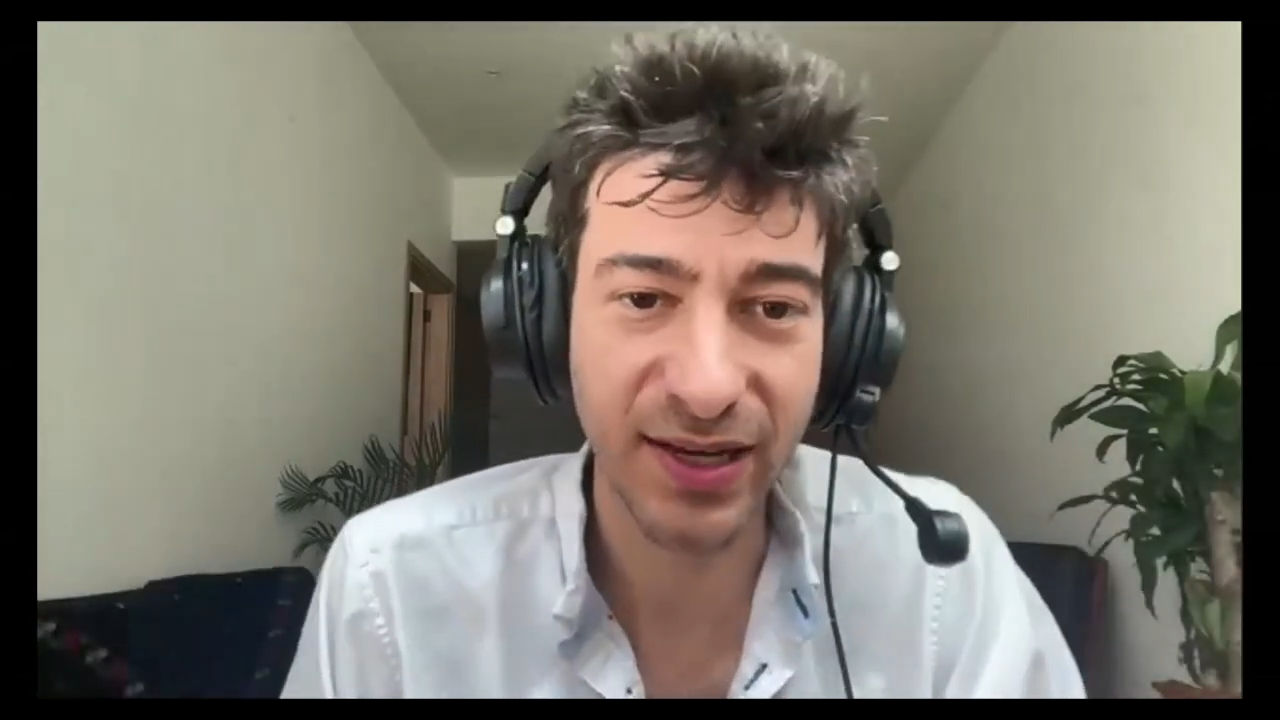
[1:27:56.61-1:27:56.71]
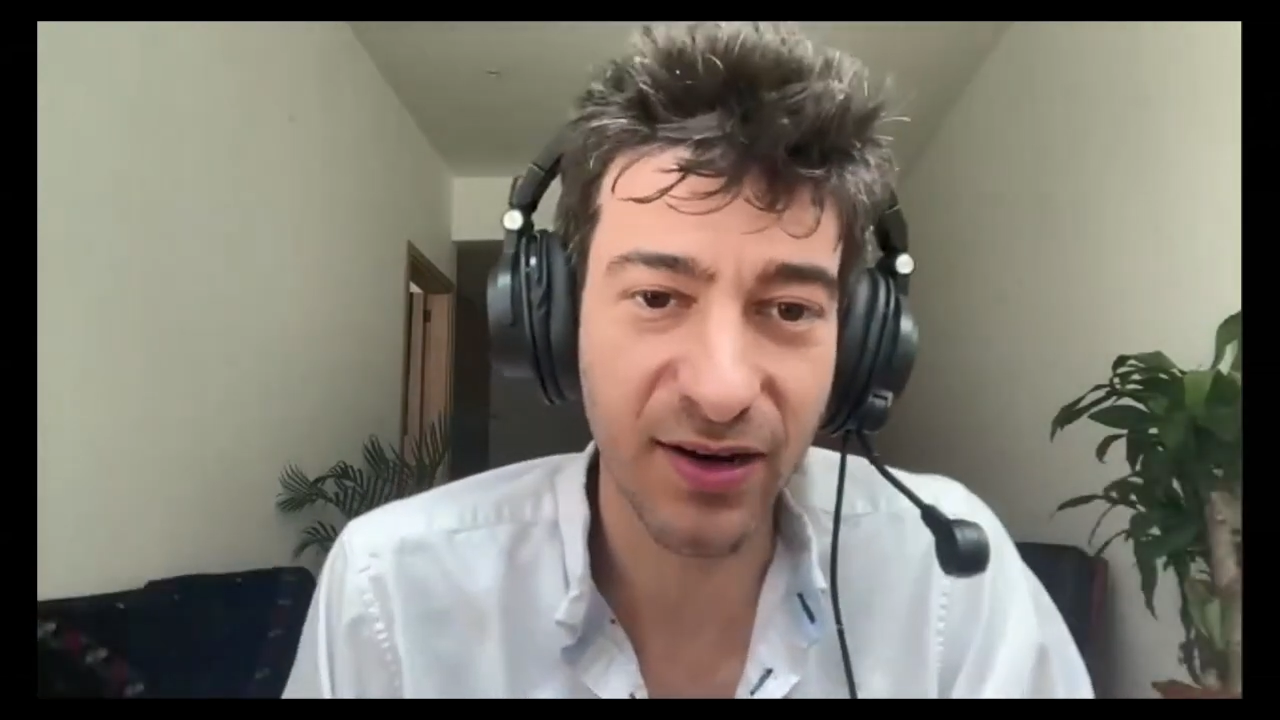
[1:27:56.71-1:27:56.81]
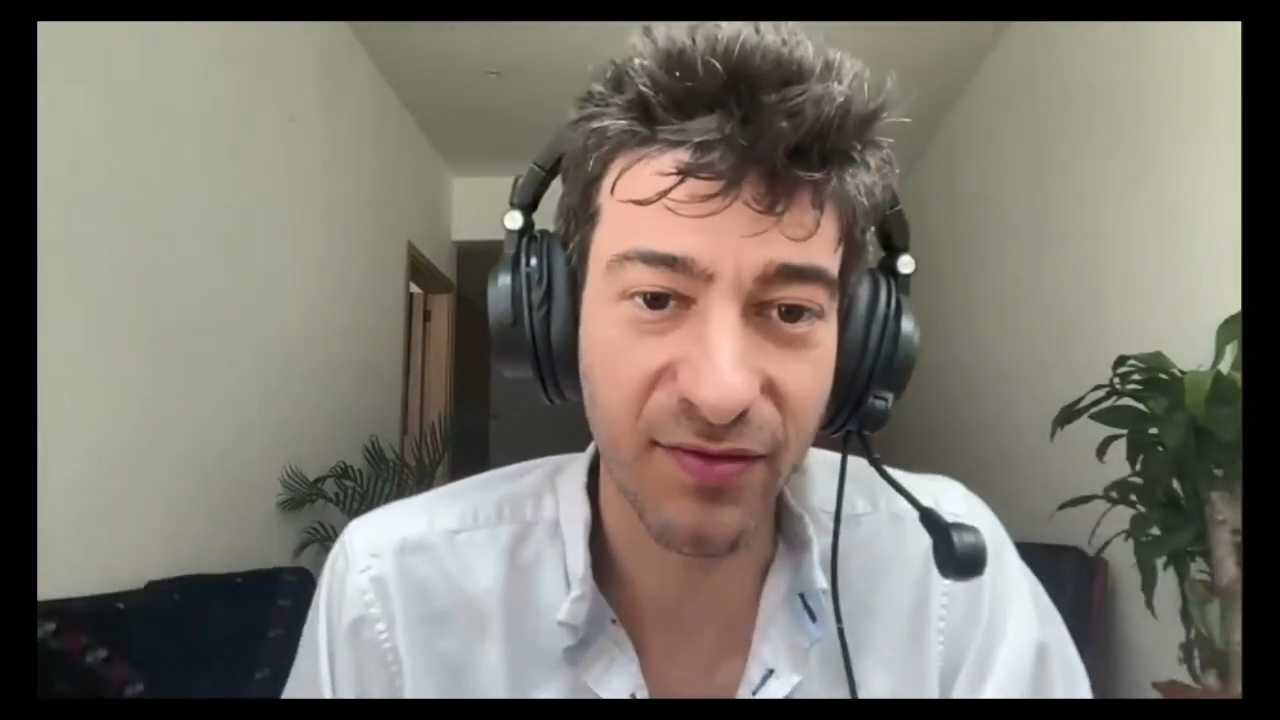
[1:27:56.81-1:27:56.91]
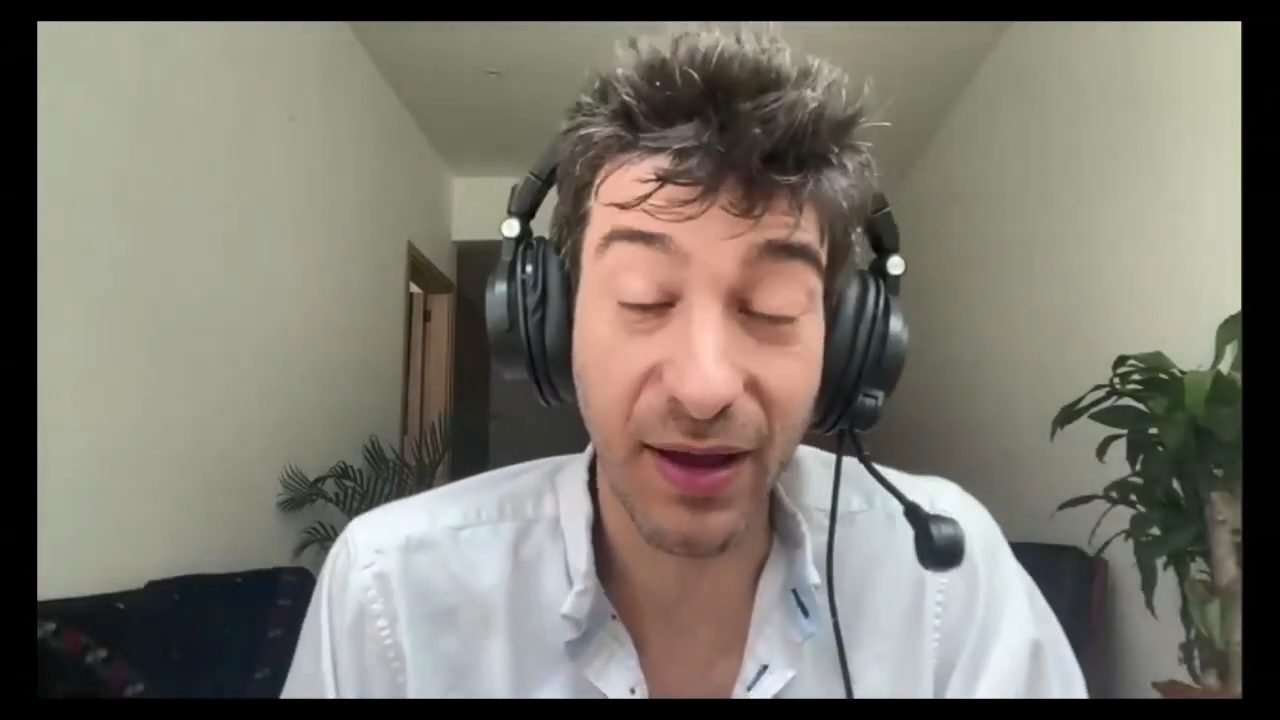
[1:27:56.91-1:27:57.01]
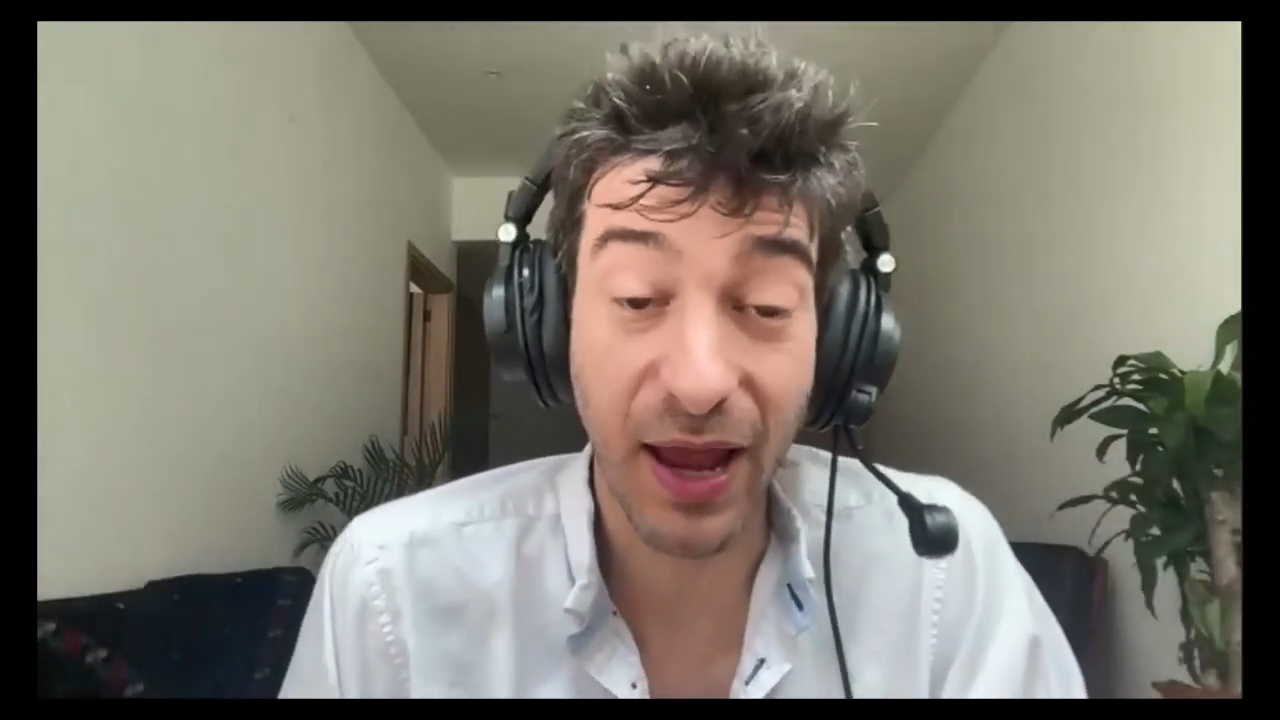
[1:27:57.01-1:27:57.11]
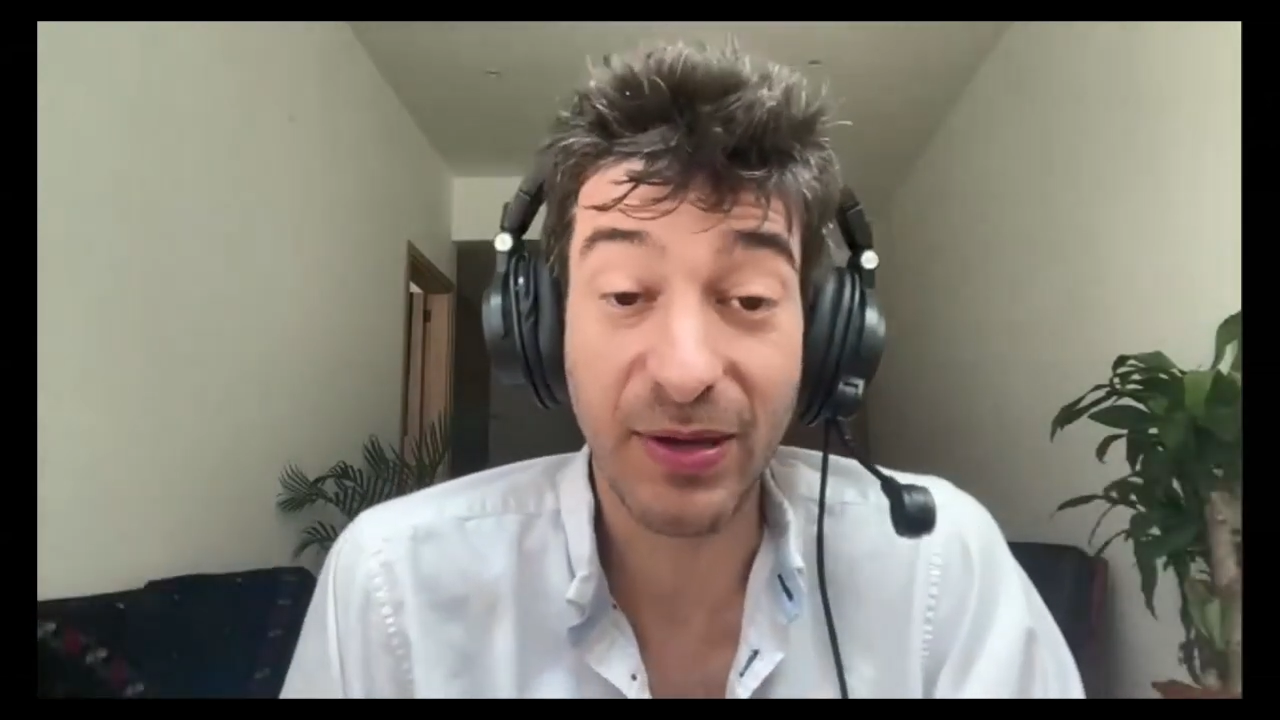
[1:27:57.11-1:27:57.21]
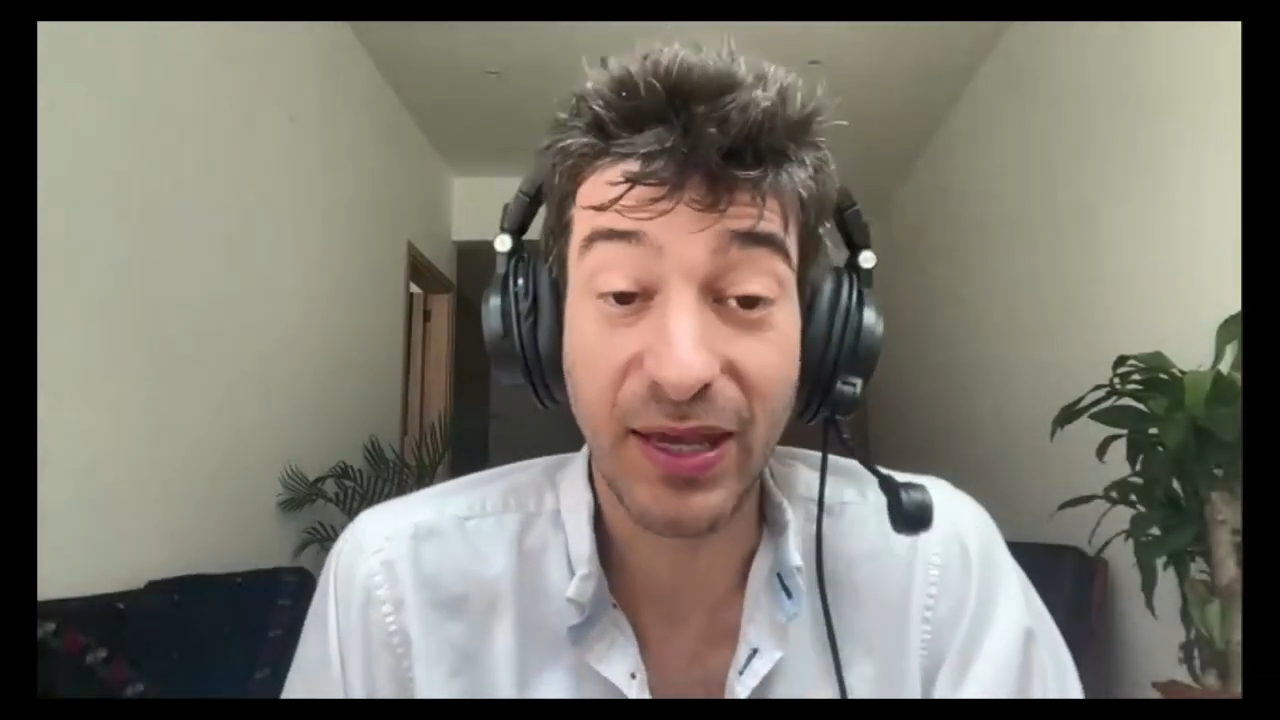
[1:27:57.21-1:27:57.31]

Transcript: narrative I